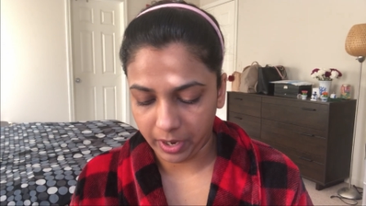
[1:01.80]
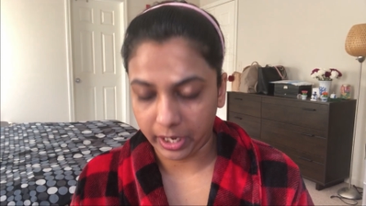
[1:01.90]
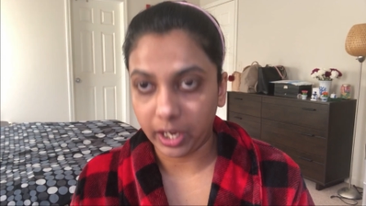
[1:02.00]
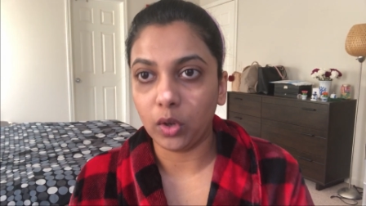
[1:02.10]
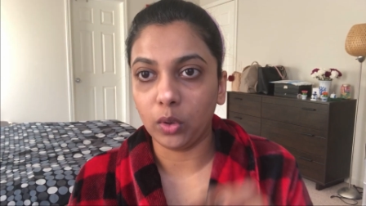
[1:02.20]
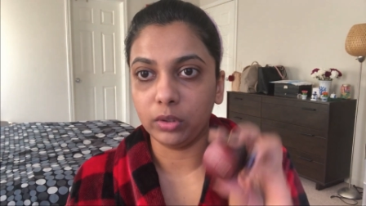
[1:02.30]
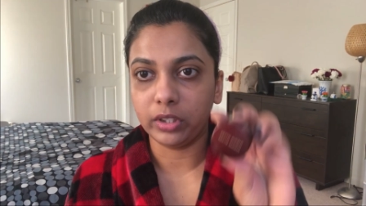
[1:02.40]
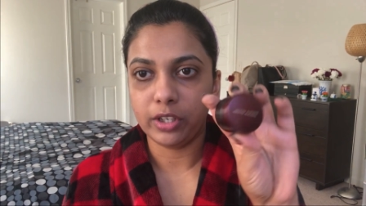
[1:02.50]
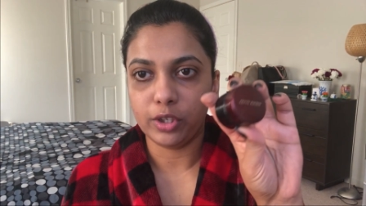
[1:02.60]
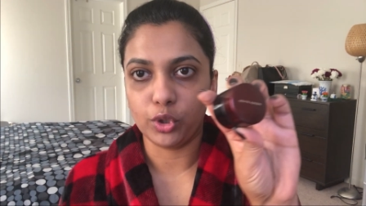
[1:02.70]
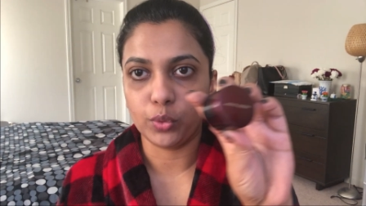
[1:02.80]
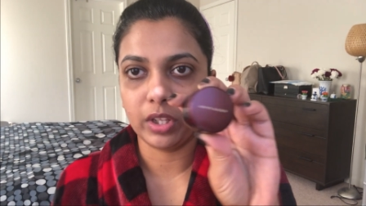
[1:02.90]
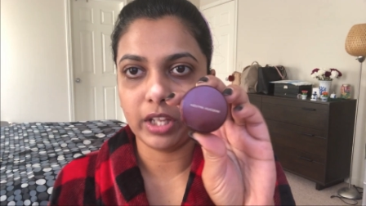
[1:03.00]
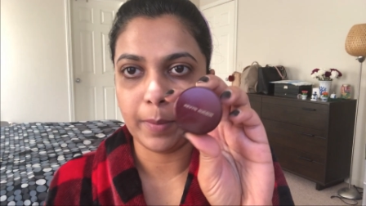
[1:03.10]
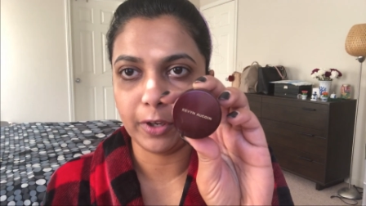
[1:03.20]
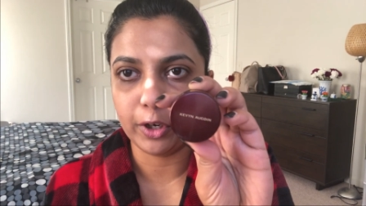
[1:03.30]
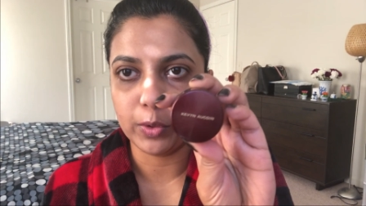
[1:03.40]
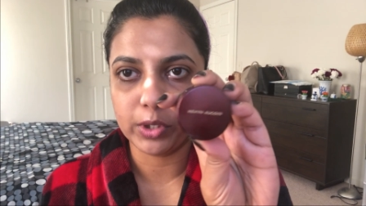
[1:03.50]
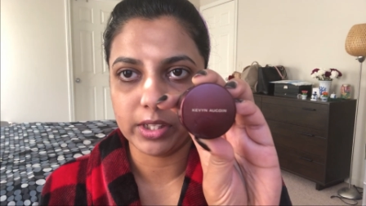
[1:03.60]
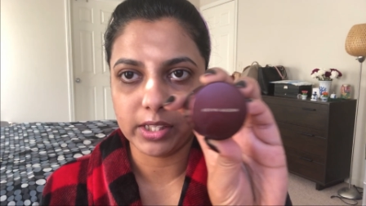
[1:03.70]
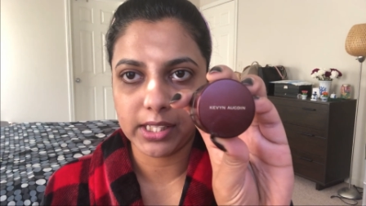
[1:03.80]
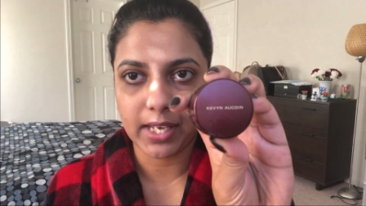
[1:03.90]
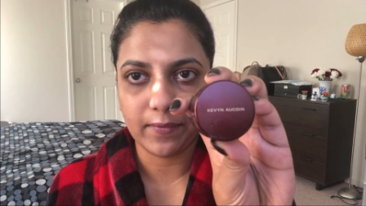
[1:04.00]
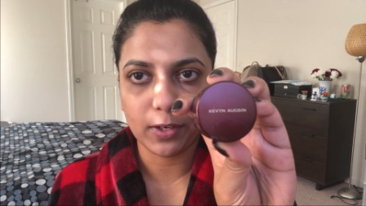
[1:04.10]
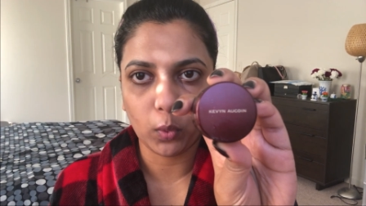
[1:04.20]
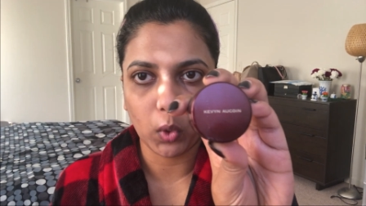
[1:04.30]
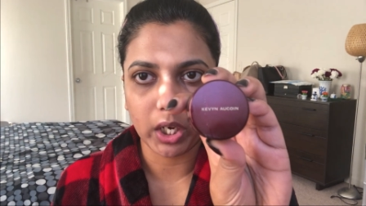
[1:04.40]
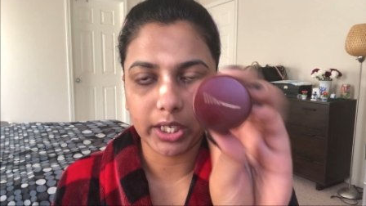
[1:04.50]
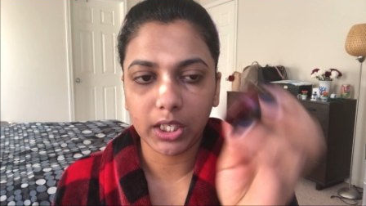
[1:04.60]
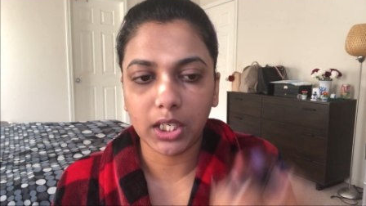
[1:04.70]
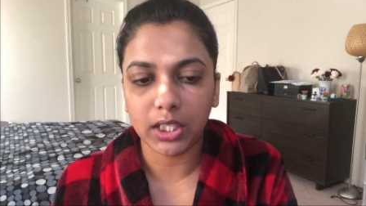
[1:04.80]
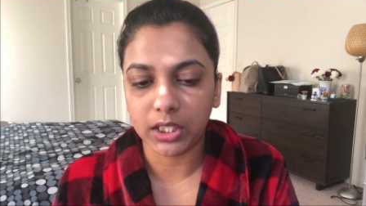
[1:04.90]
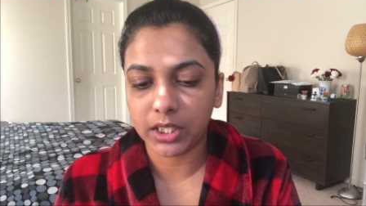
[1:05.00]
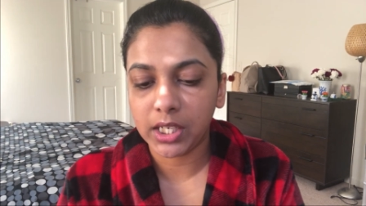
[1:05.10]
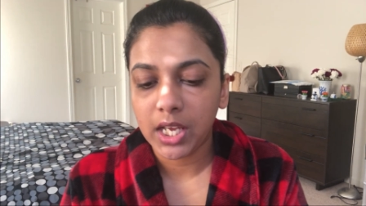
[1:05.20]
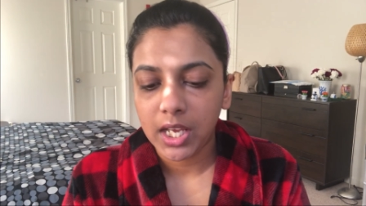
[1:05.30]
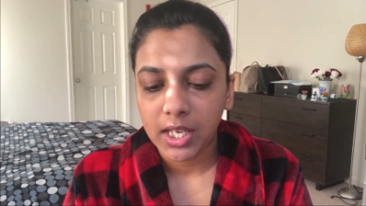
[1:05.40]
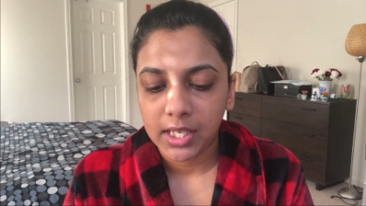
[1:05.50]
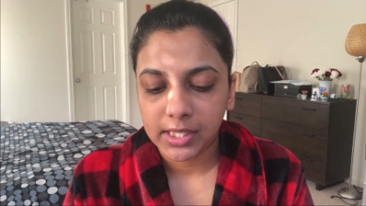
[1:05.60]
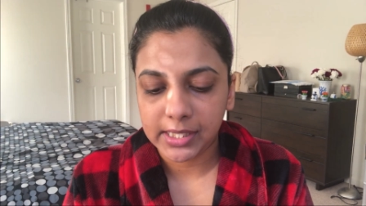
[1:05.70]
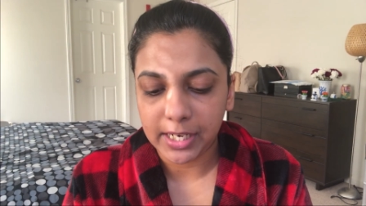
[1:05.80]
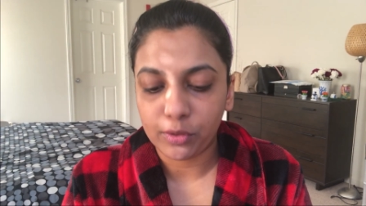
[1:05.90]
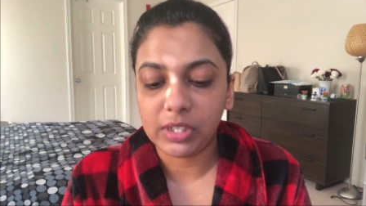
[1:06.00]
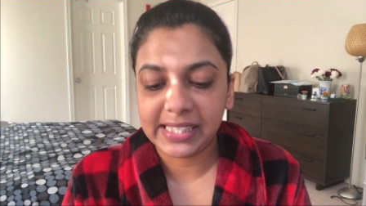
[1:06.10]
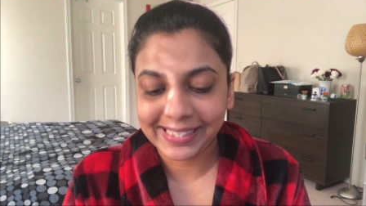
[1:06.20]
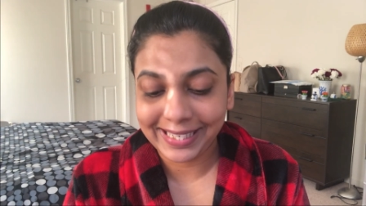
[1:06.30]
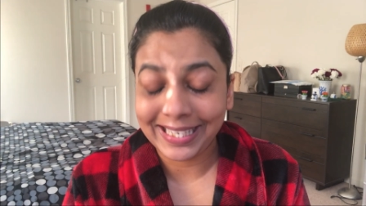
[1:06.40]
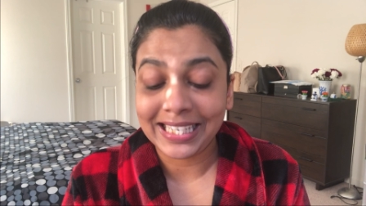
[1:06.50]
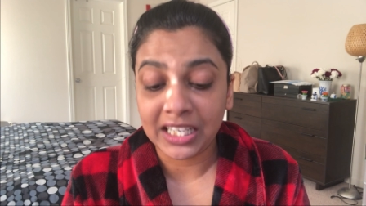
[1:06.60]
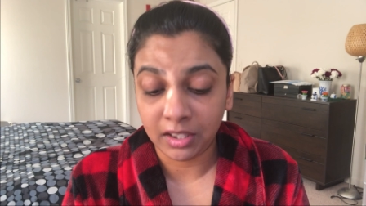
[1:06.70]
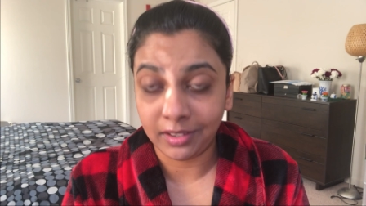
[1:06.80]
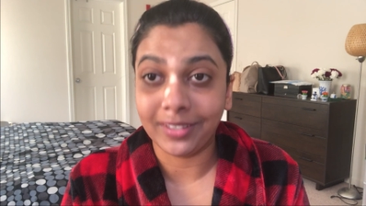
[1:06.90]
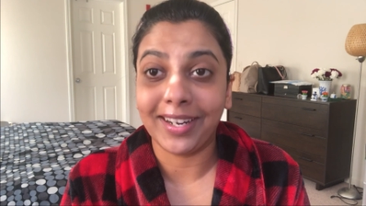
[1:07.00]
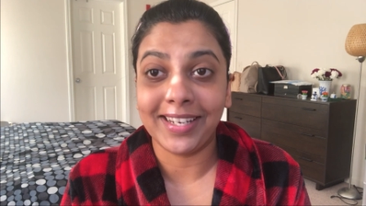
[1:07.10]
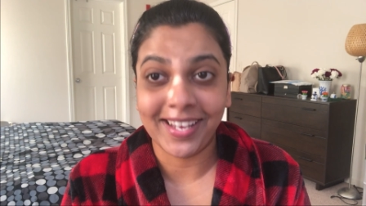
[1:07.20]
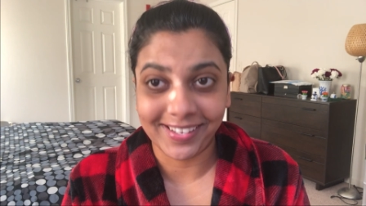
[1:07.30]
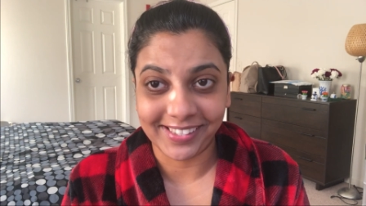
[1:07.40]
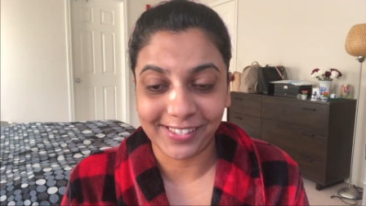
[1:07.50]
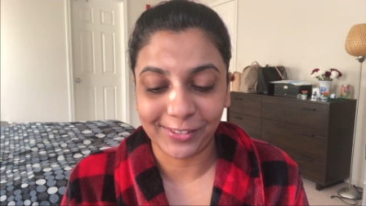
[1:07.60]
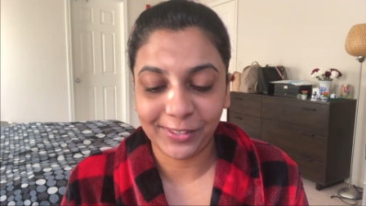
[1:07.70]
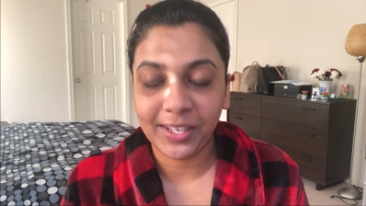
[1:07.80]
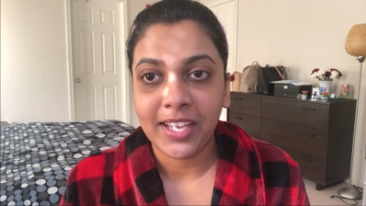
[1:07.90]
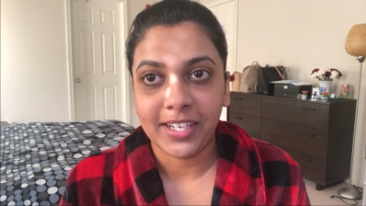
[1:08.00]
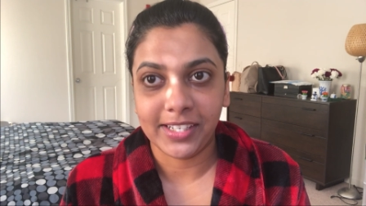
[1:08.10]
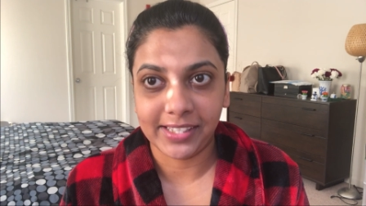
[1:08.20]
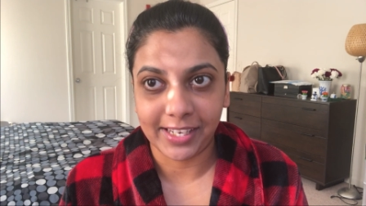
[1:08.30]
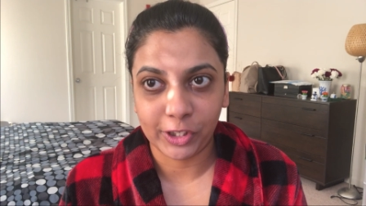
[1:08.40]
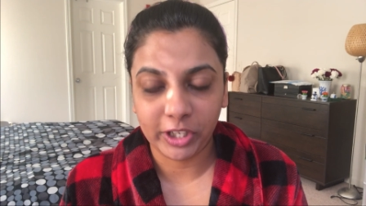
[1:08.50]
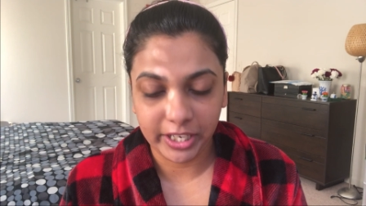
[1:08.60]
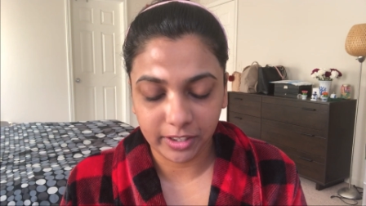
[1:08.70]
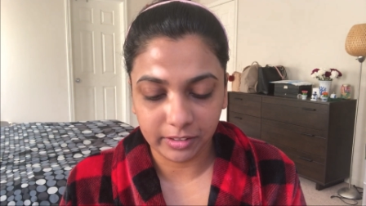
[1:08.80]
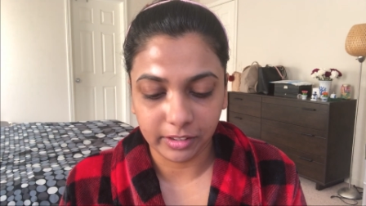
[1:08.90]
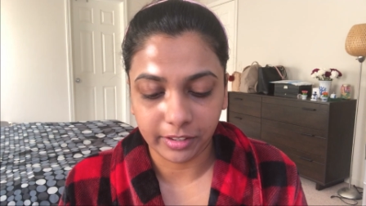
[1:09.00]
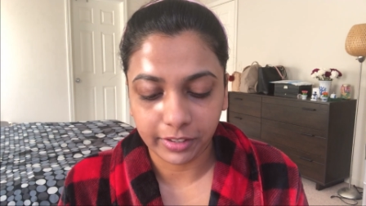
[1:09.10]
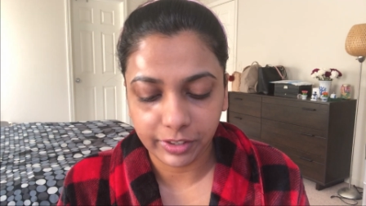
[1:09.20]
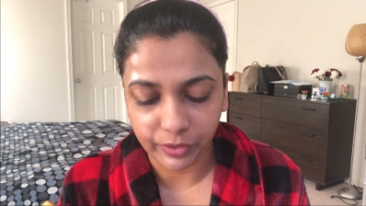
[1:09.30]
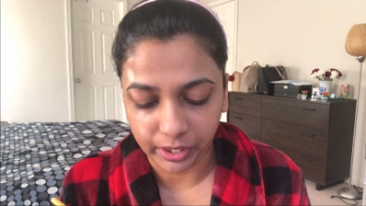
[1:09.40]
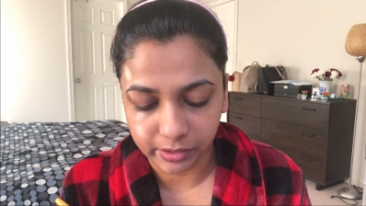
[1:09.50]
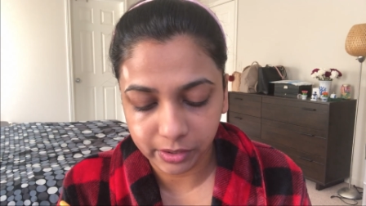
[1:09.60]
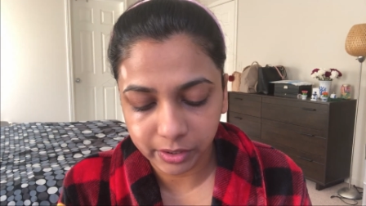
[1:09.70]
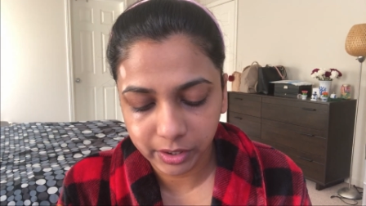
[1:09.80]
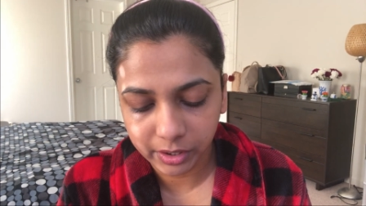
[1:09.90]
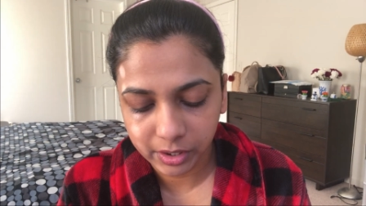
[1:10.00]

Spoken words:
my old usual, I'm gonna use this Kevyn Aucoin color central skin color enhancer. It is actually a color corrector.